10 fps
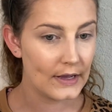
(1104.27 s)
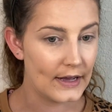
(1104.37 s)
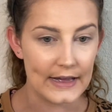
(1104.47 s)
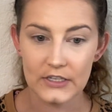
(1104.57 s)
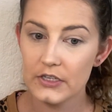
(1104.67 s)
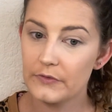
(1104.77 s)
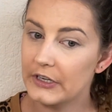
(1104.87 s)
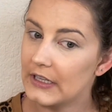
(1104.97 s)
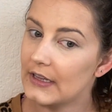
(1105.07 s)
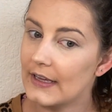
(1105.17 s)
I actually
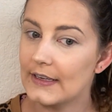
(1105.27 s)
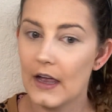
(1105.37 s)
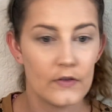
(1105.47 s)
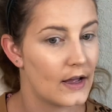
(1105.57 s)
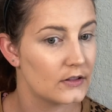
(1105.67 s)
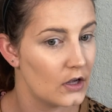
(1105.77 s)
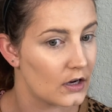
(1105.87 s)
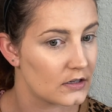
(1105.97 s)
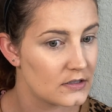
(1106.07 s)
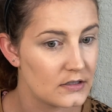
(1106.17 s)
really like how that
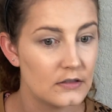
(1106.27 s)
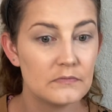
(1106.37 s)
looks.